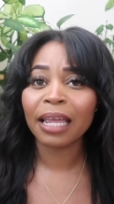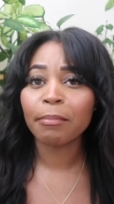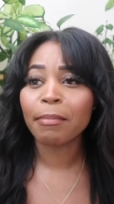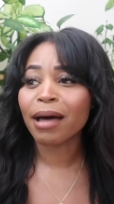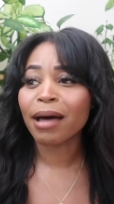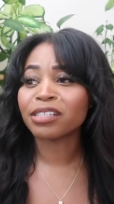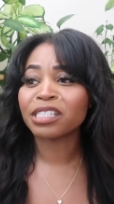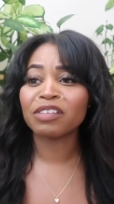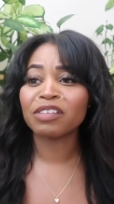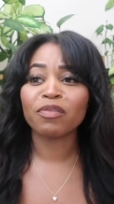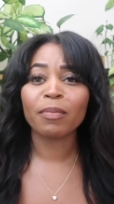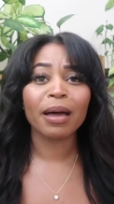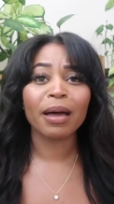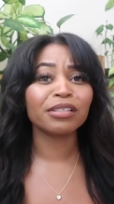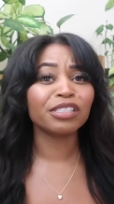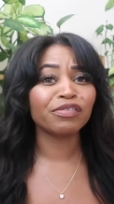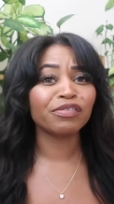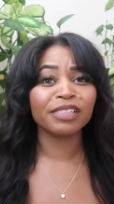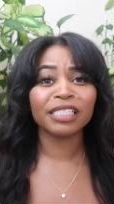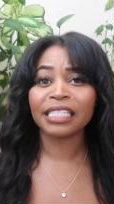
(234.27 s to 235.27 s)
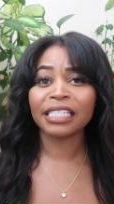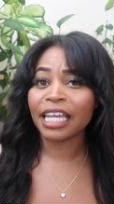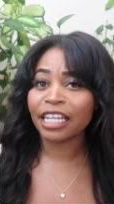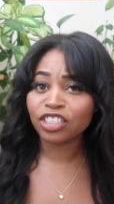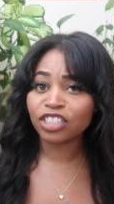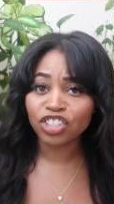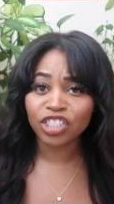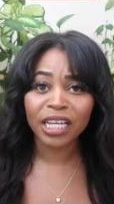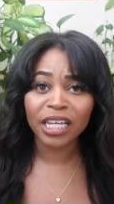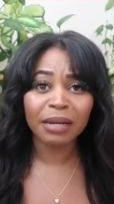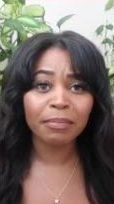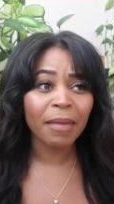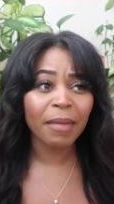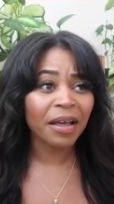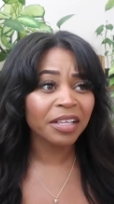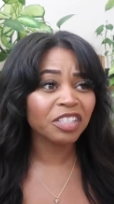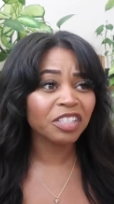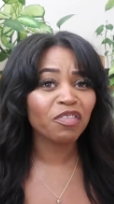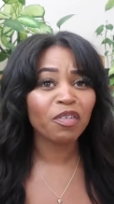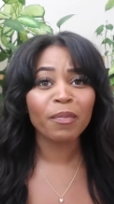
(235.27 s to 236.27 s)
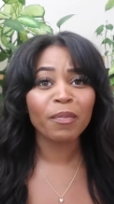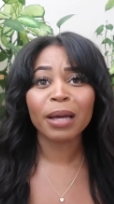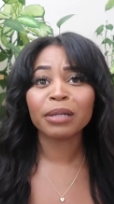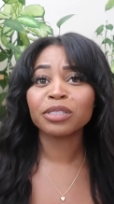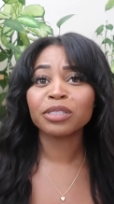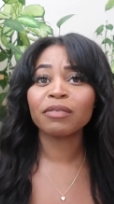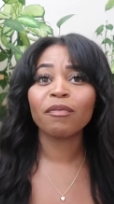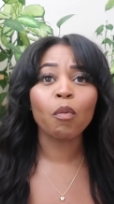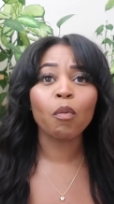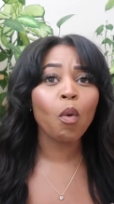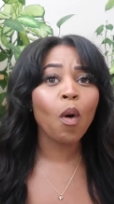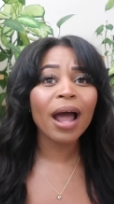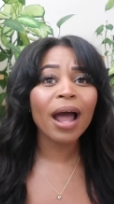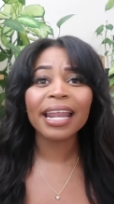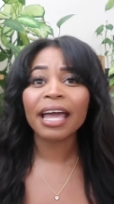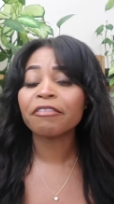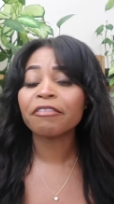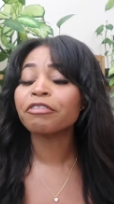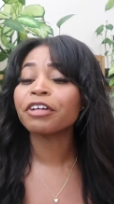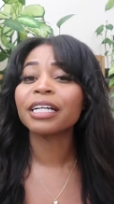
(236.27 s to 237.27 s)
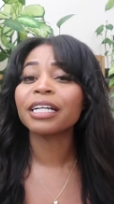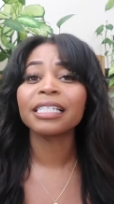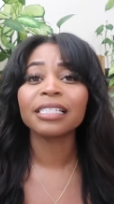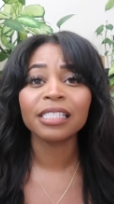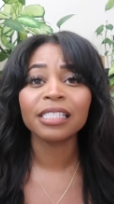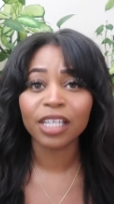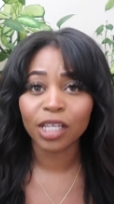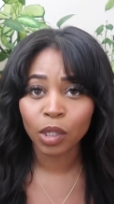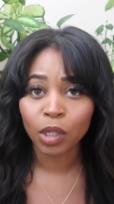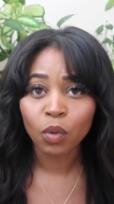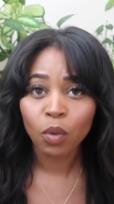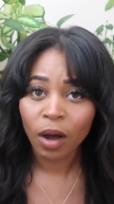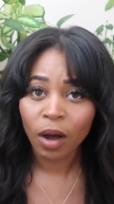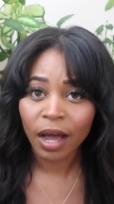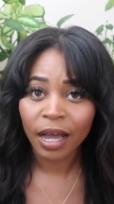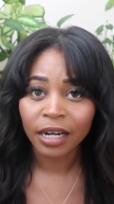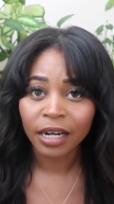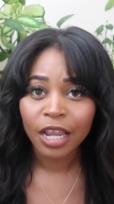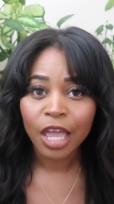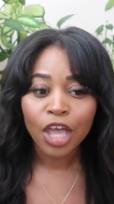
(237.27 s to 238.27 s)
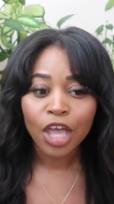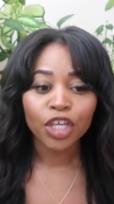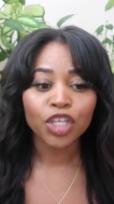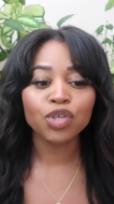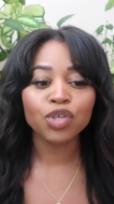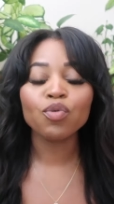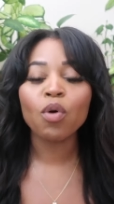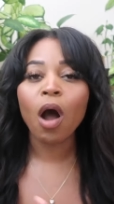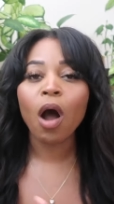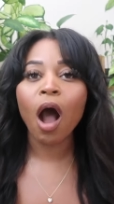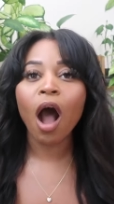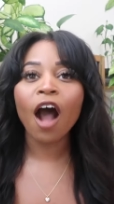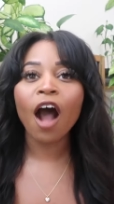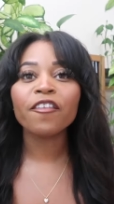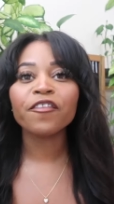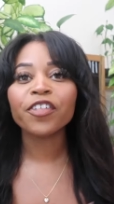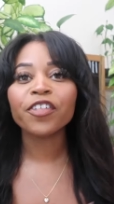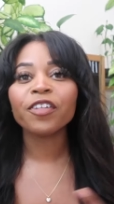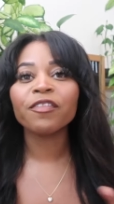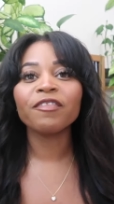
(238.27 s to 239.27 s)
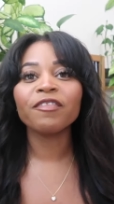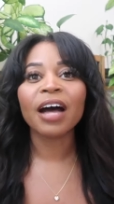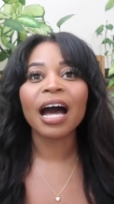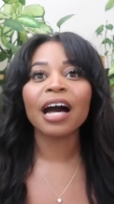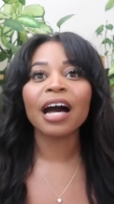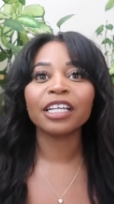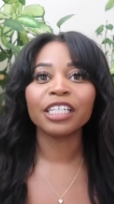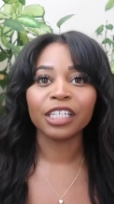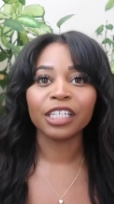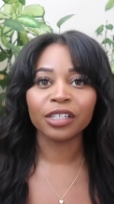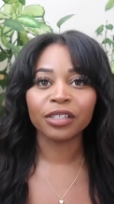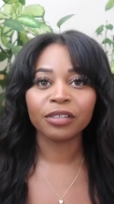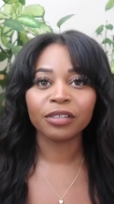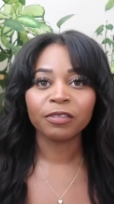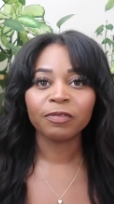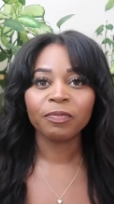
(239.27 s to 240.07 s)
massive amounts of attention, massive amounts of whatever it is that you want. You offer value.